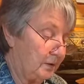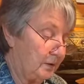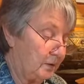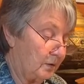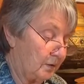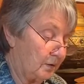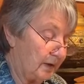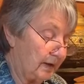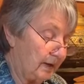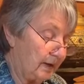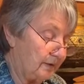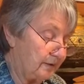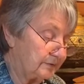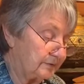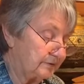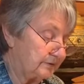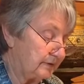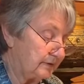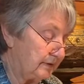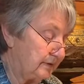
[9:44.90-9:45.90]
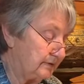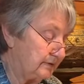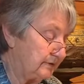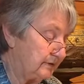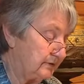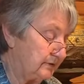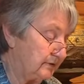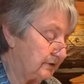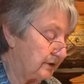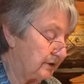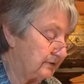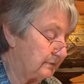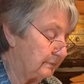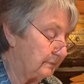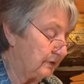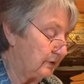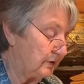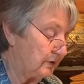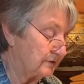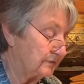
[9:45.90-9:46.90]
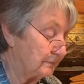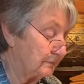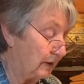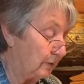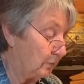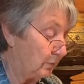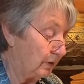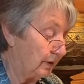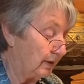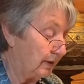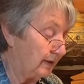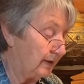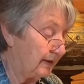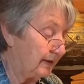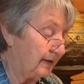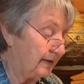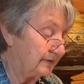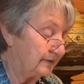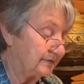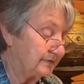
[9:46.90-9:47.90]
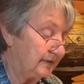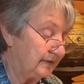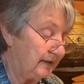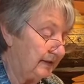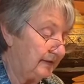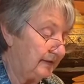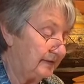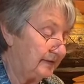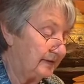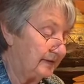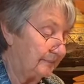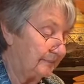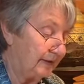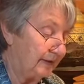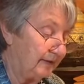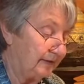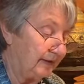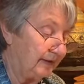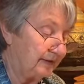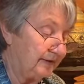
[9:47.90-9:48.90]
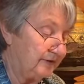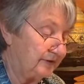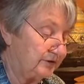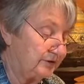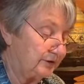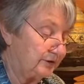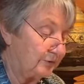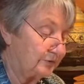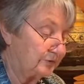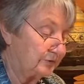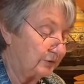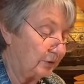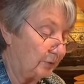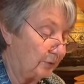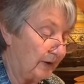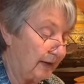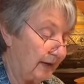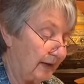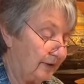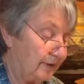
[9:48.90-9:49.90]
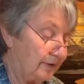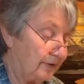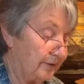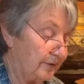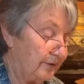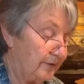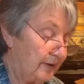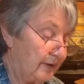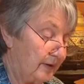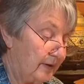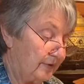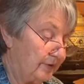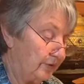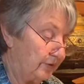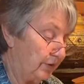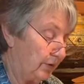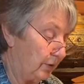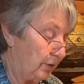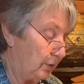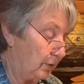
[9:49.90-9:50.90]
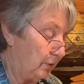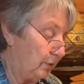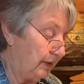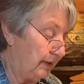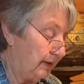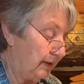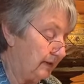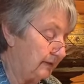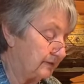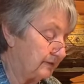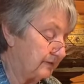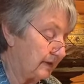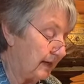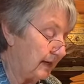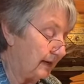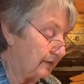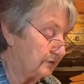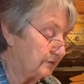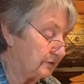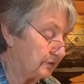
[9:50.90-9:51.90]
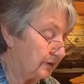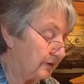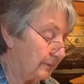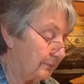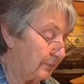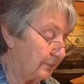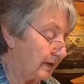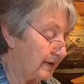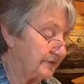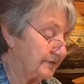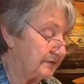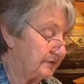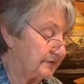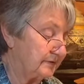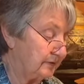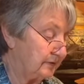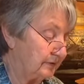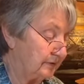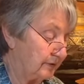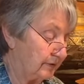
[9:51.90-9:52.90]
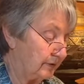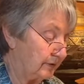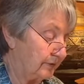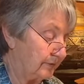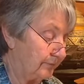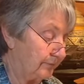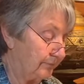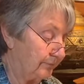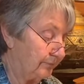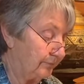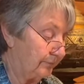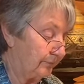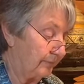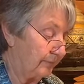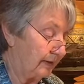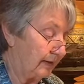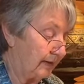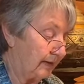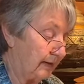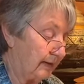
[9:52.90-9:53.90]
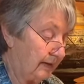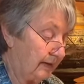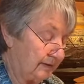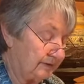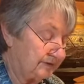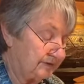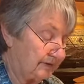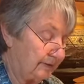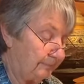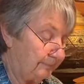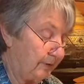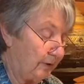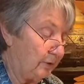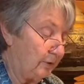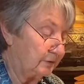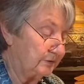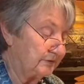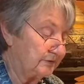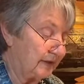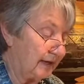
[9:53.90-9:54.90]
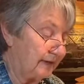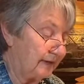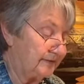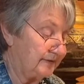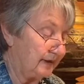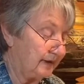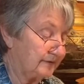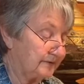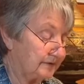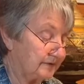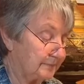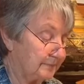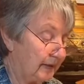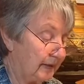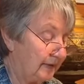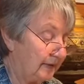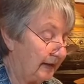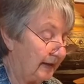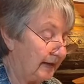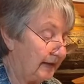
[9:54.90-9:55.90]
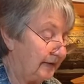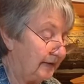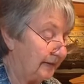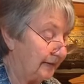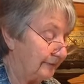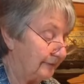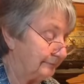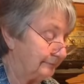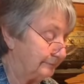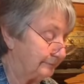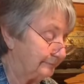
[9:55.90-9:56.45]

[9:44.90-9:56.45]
Or else is it just because my work is neat that my lady shows no anger, though it is actually present in her? Suppose I test my lady.